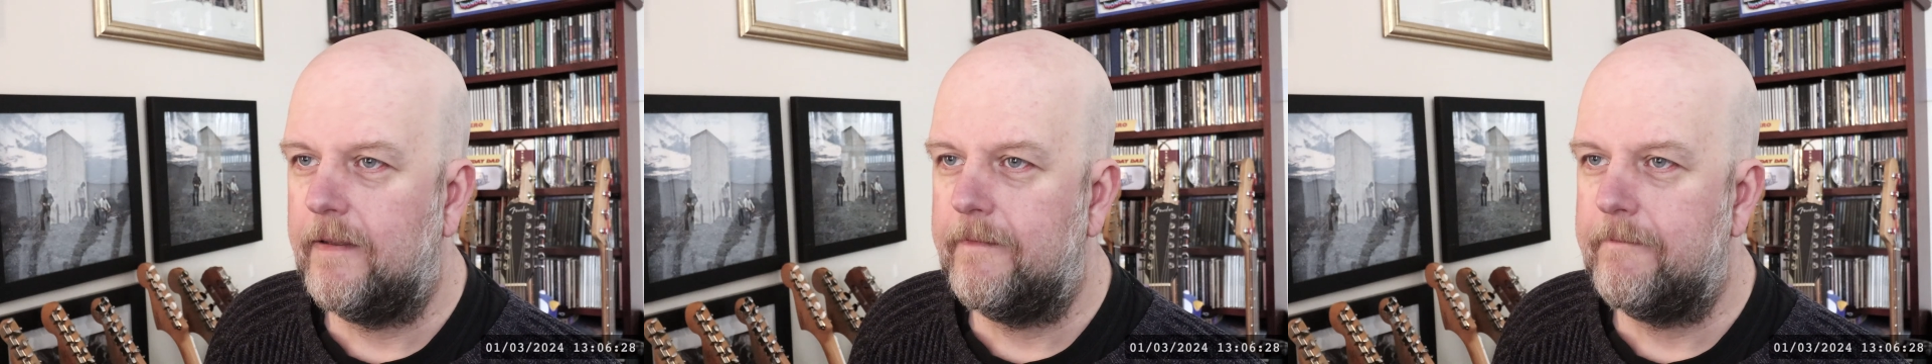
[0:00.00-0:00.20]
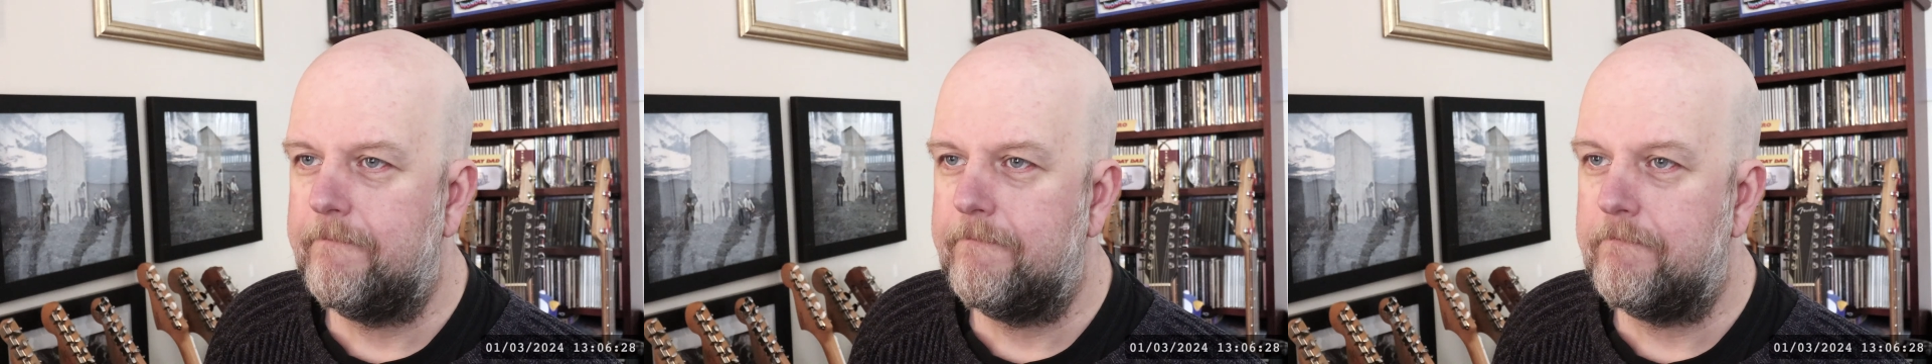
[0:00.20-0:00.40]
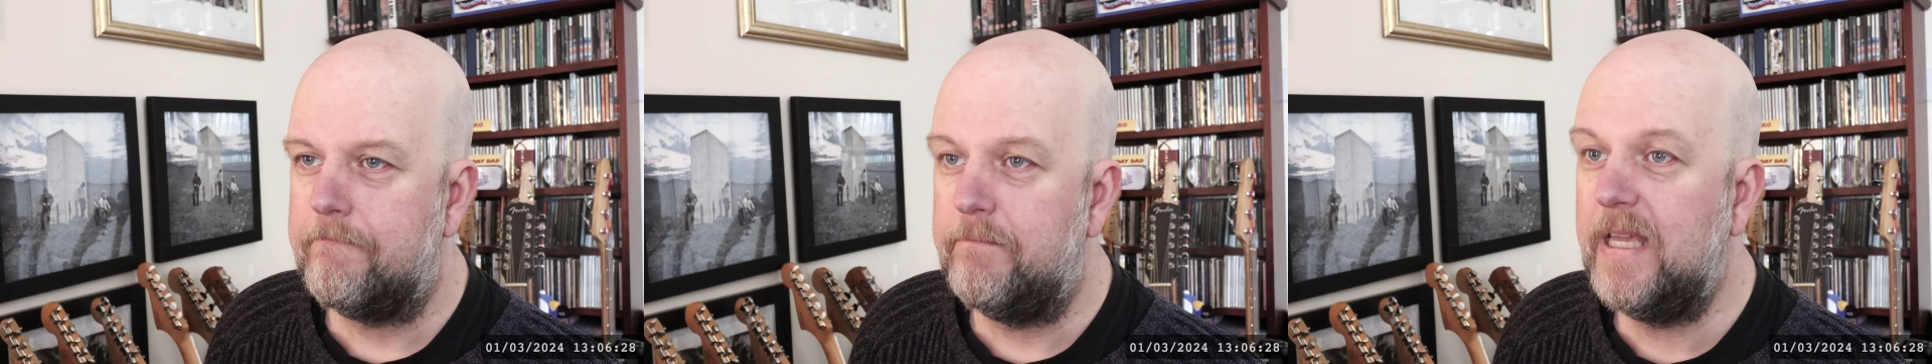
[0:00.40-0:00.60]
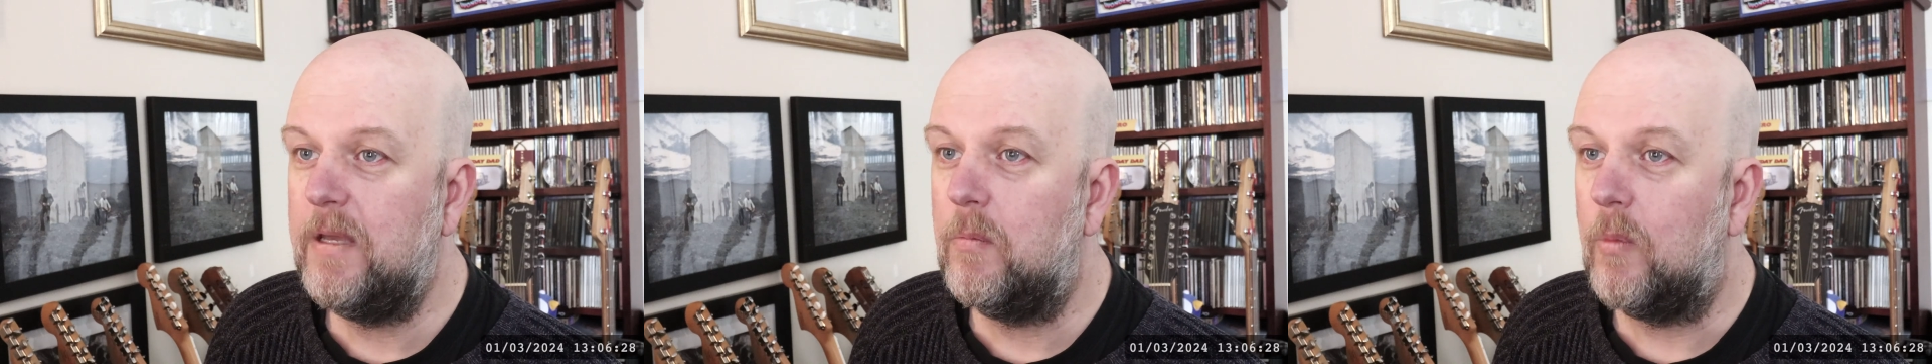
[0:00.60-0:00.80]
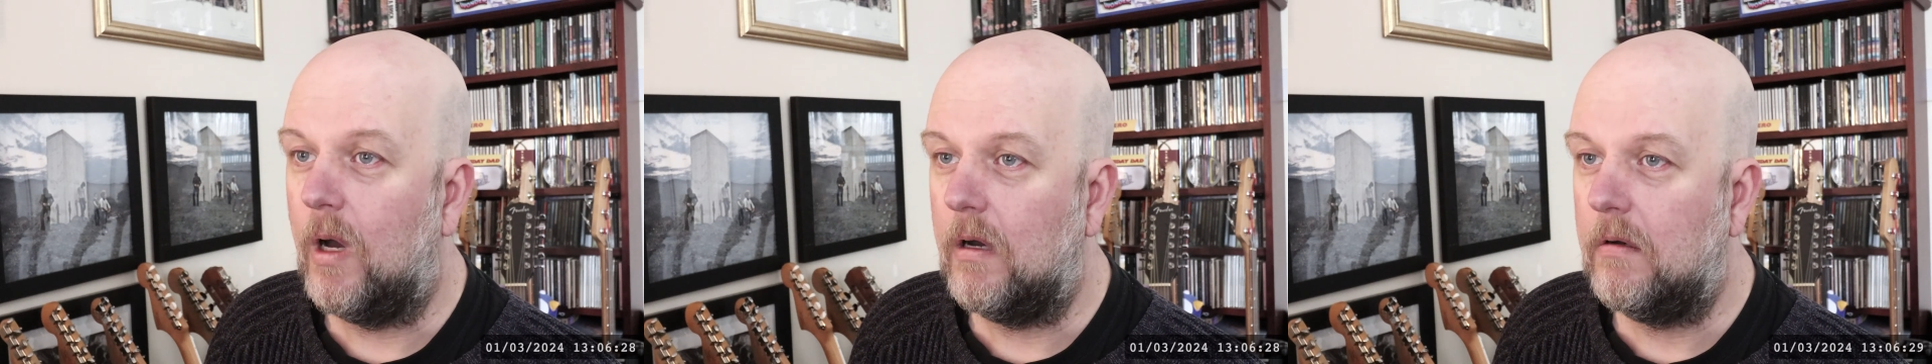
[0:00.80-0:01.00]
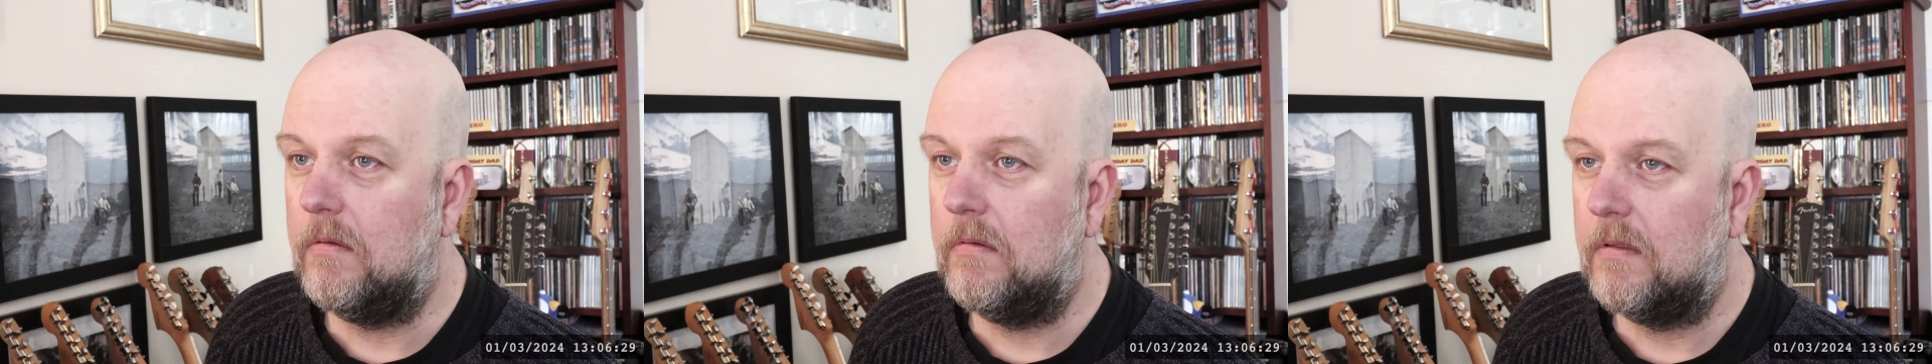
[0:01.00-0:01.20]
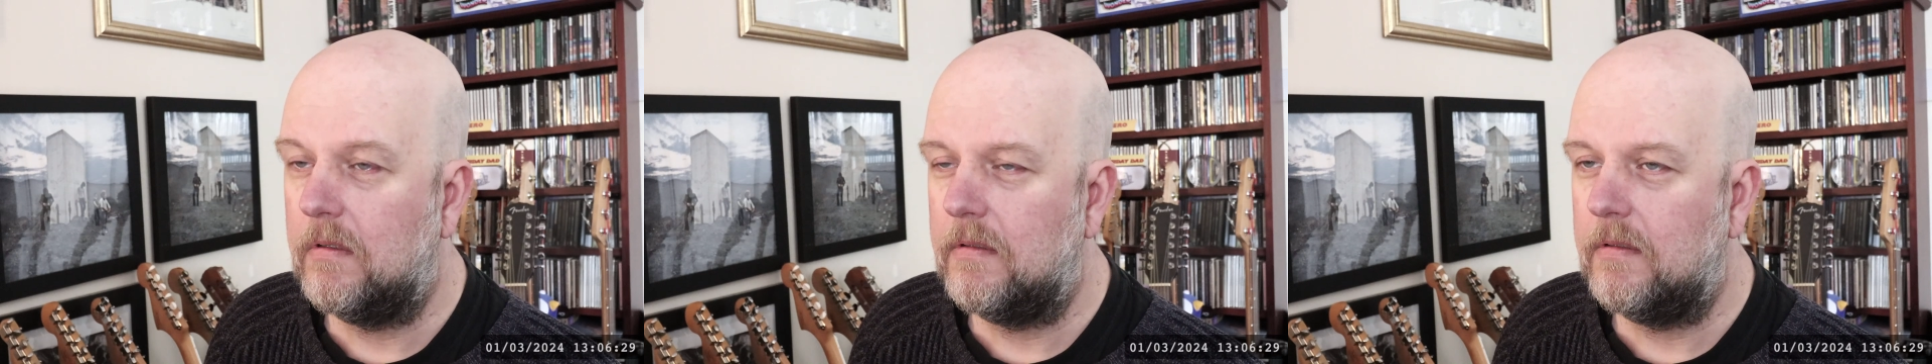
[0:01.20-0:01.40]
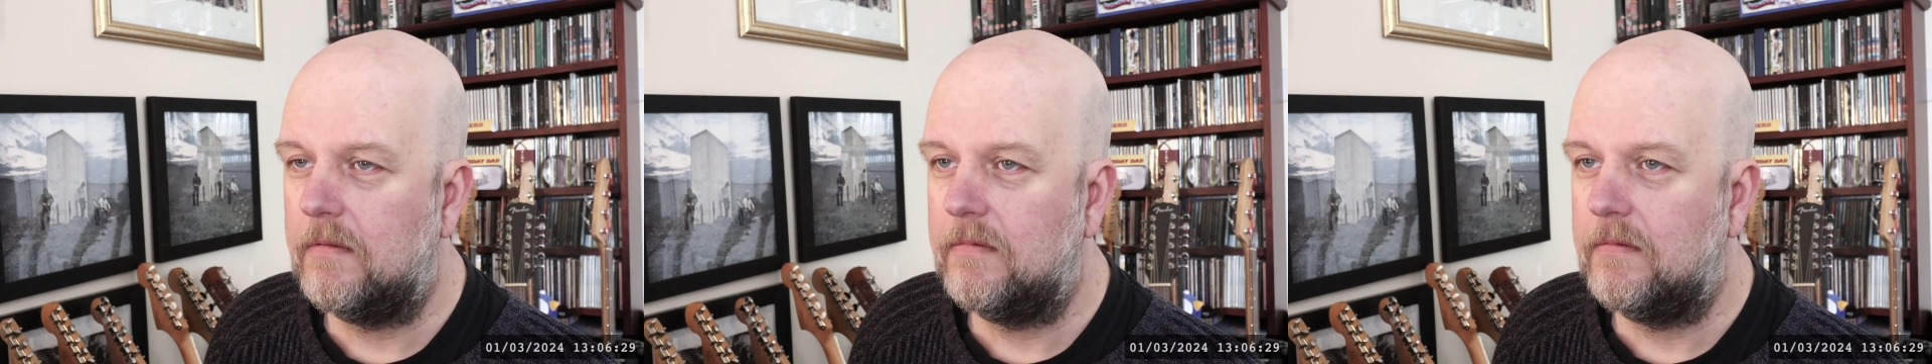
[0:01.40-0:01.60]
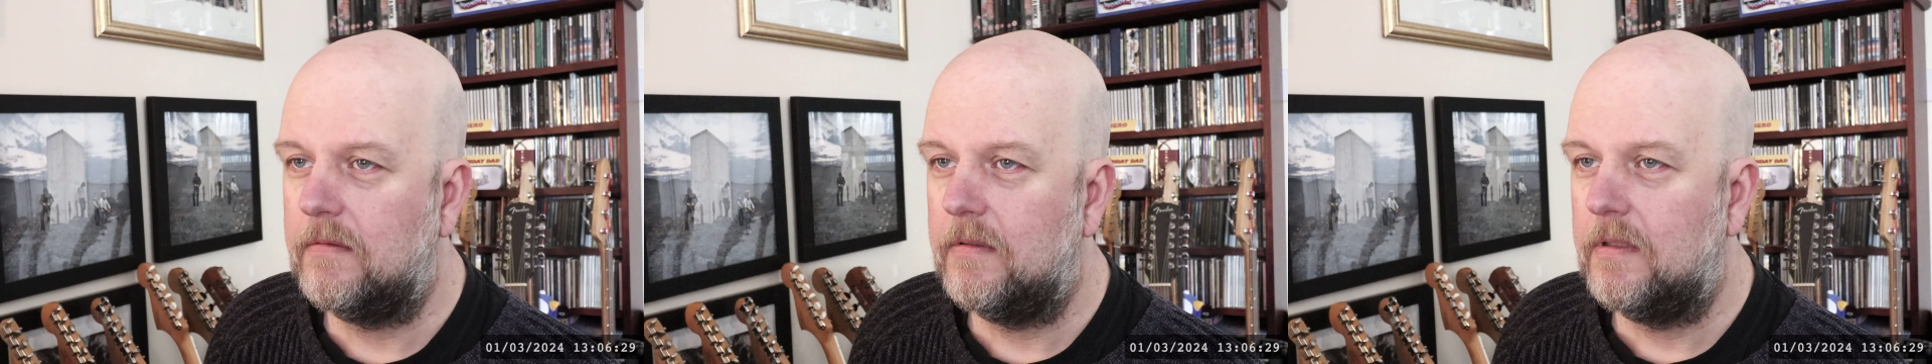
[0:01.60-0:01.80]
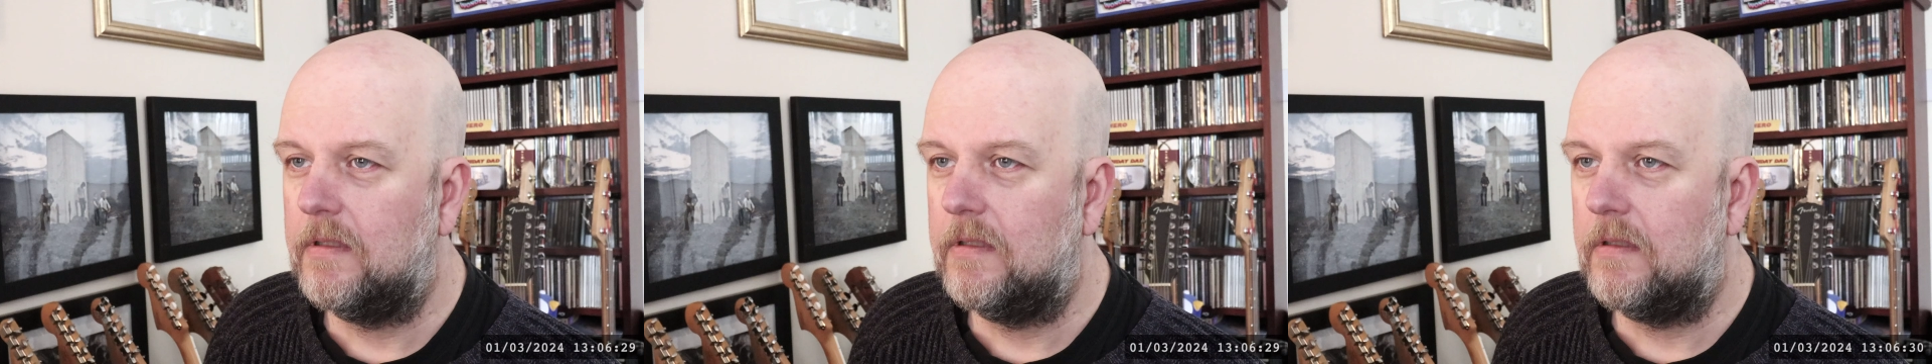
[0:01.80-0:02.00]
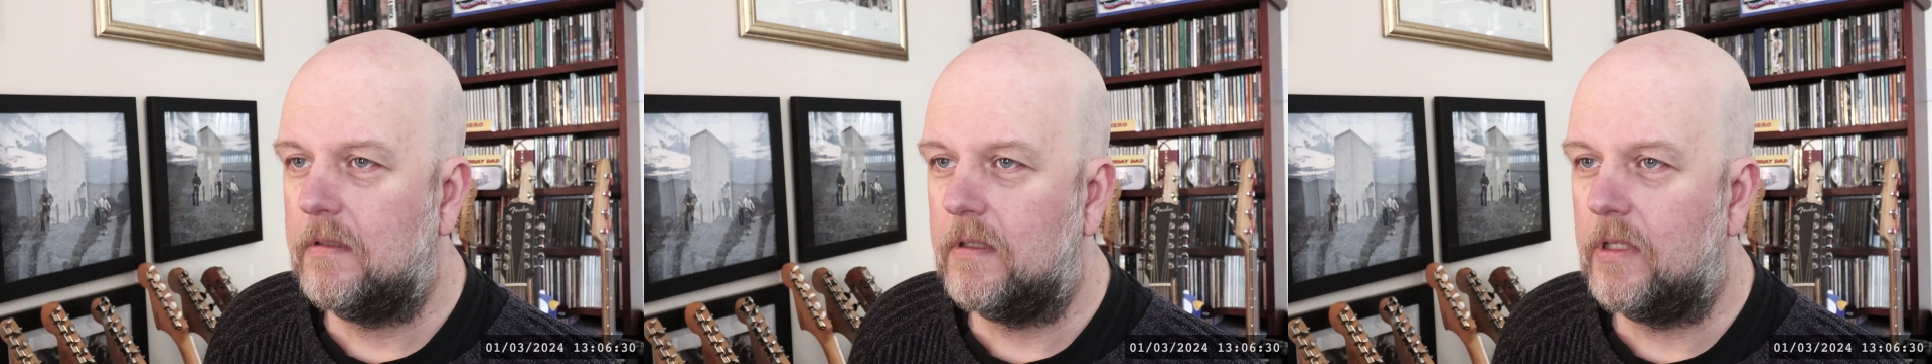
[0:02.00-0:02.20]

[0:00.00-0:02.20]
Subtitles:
Meanwhile, have